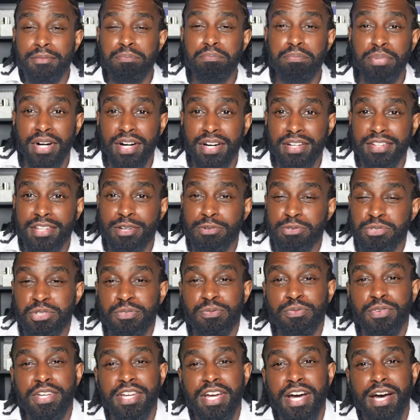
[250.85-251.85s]
But there was a
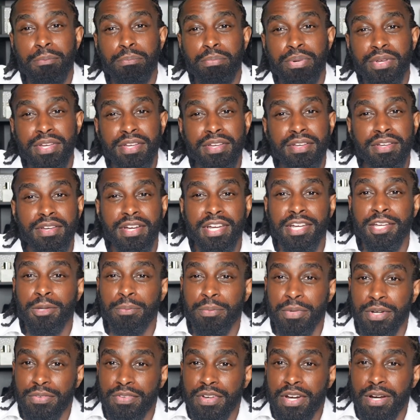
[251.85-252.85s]
VIP
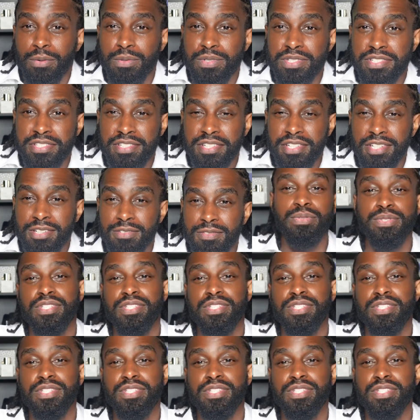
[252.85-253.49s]
email that I received.